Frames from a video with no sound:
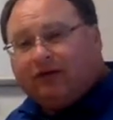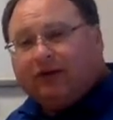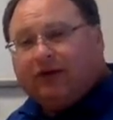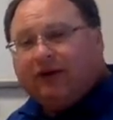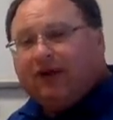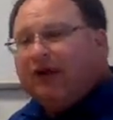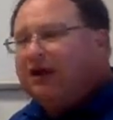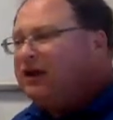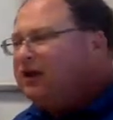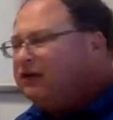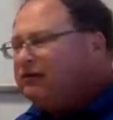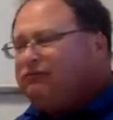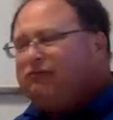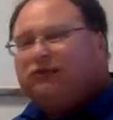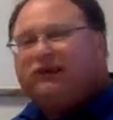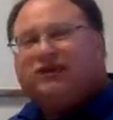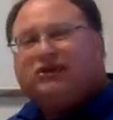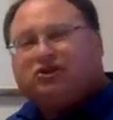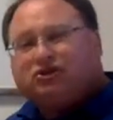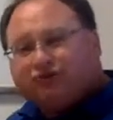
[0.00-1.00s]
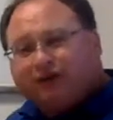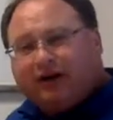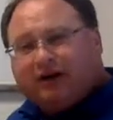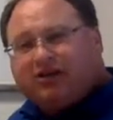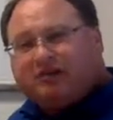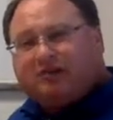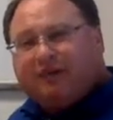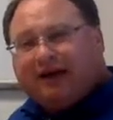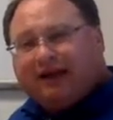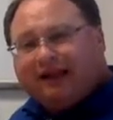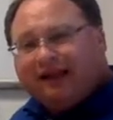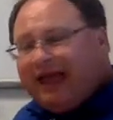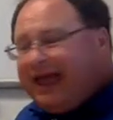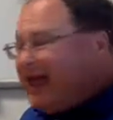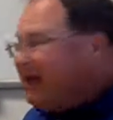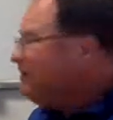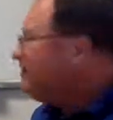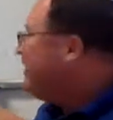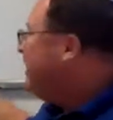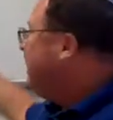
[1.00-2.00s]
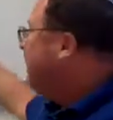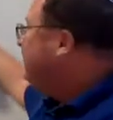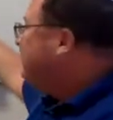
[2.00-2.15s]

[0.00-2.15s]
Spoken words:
and really stretch my legs.